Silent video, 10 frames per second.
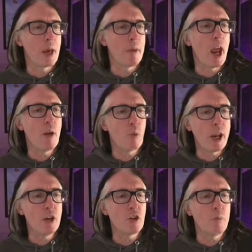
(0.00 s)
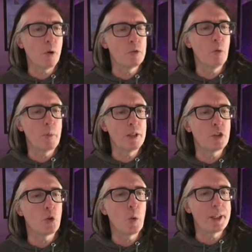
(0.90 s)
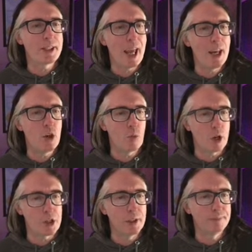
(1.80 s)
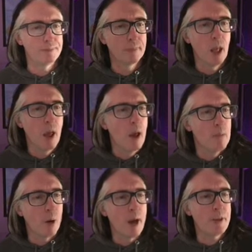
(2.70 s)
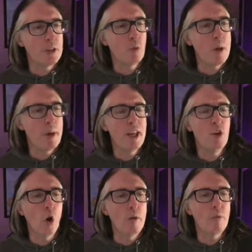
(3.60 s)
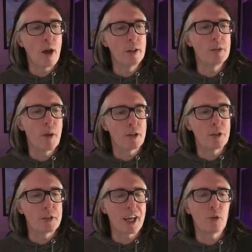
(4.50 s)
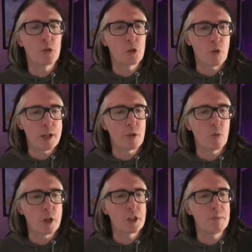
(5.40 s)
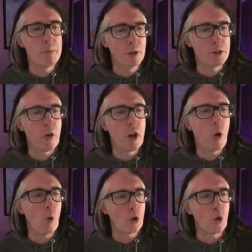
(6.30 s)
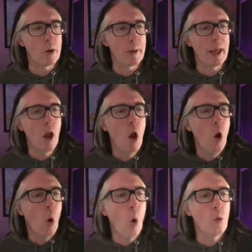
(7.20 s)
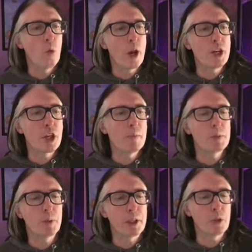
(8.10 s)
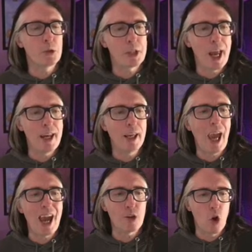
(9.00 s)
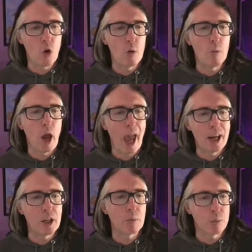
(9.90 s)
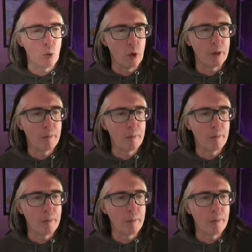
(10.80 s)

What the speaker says: a range of possible means to extend Russia. By this we mean non-violent measures that could stress Russia's military or economy or the regime's political standing at home and abroad.